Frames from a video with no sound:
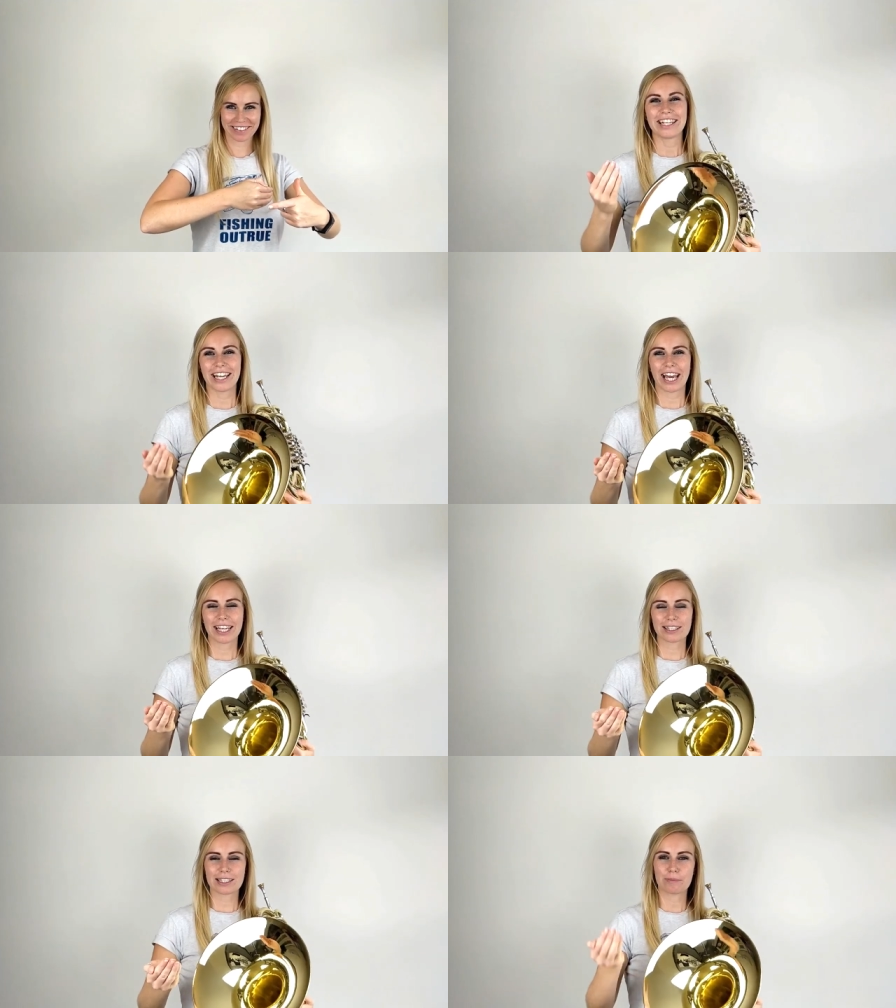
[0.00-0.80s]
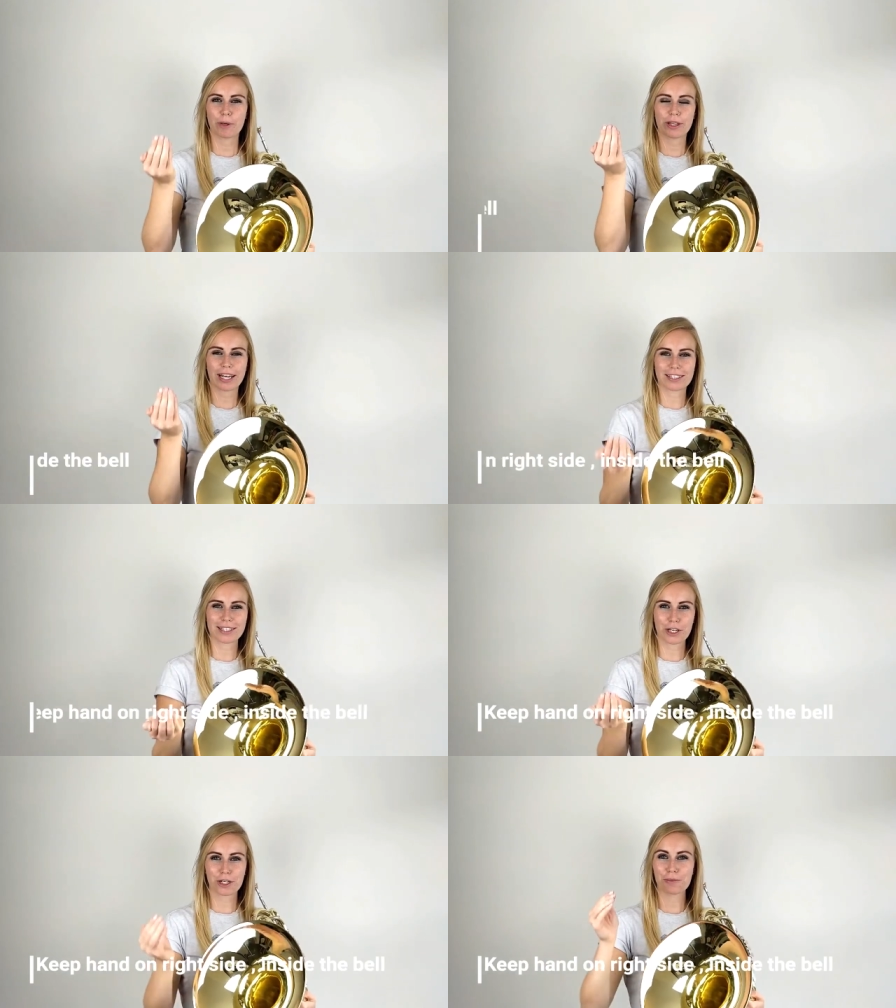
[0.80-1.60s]
Next, put that
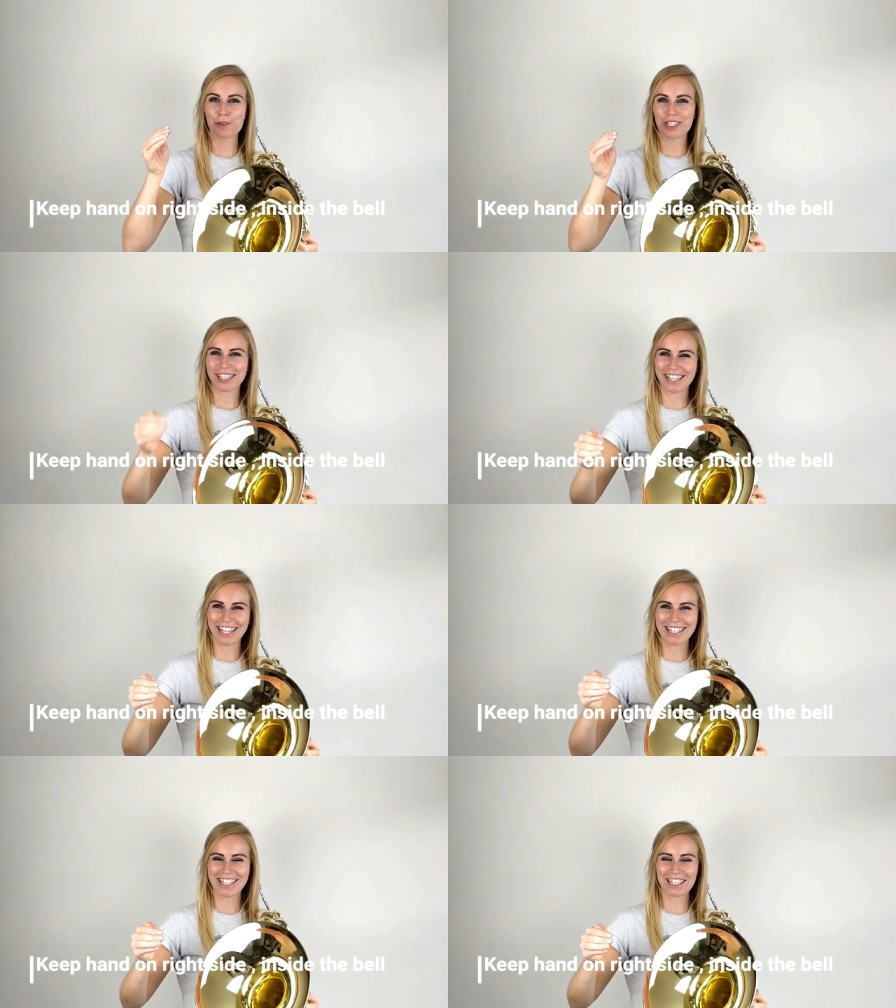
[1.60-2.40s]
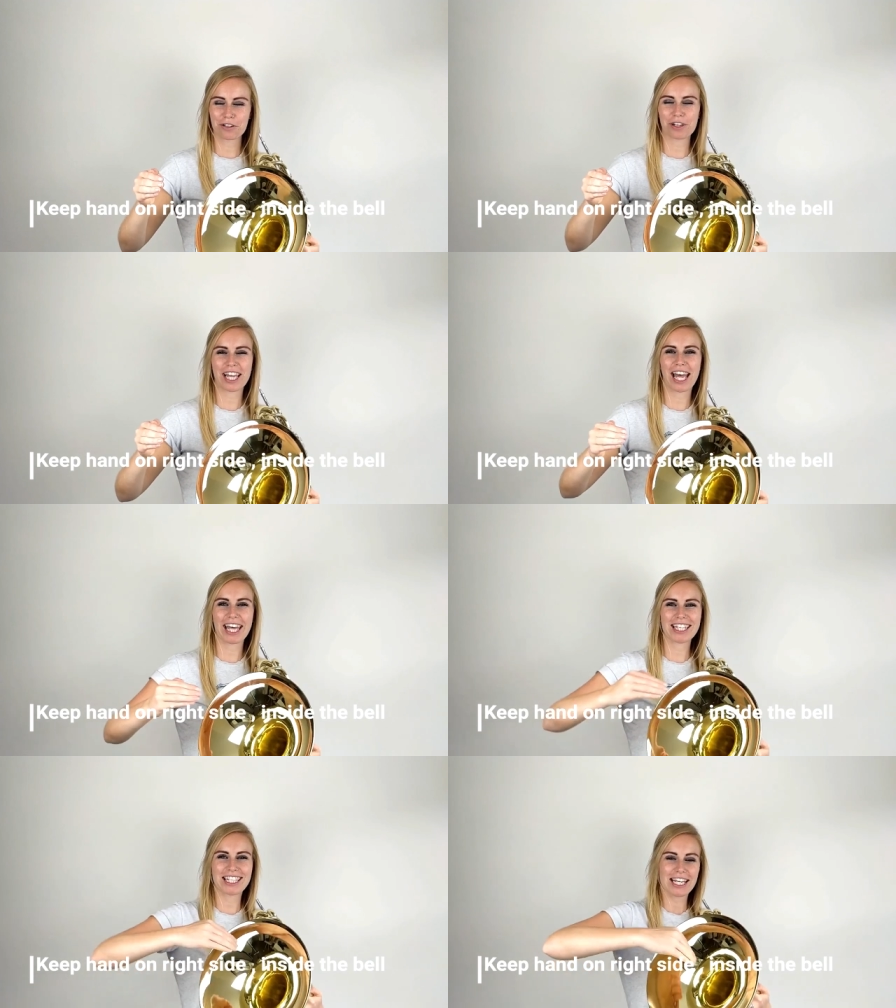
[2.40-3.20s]
scooped 90 degree
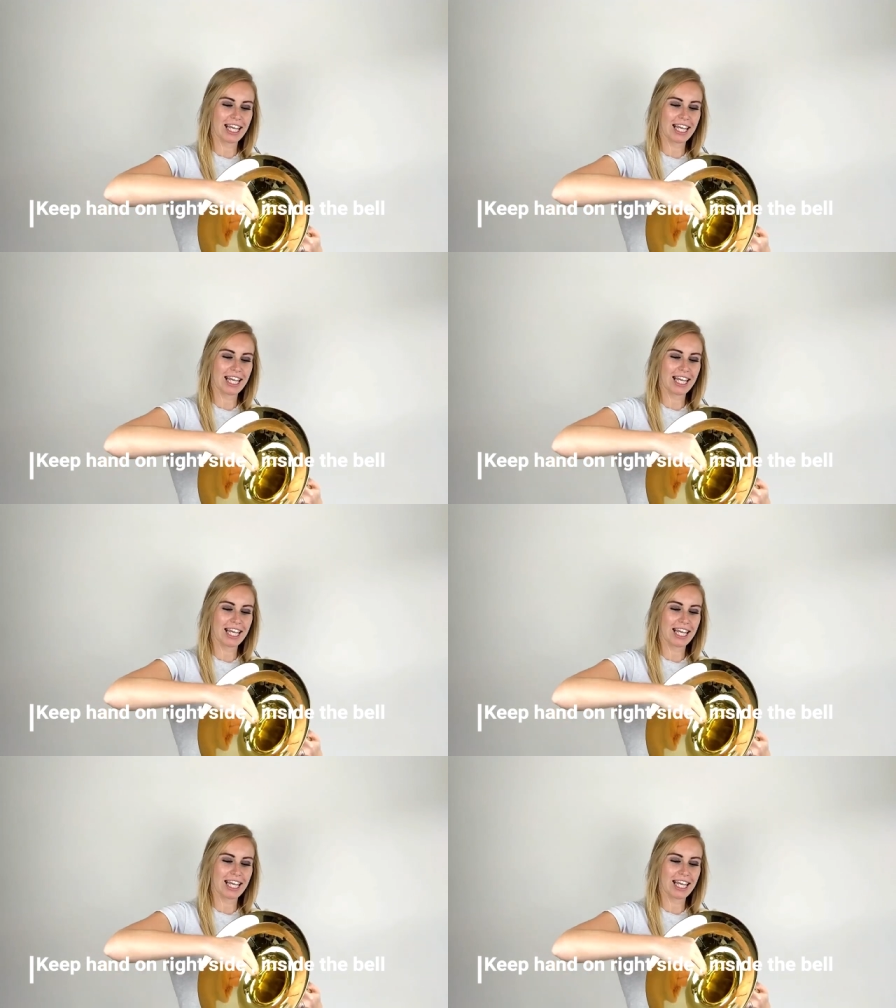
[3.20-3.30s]
hand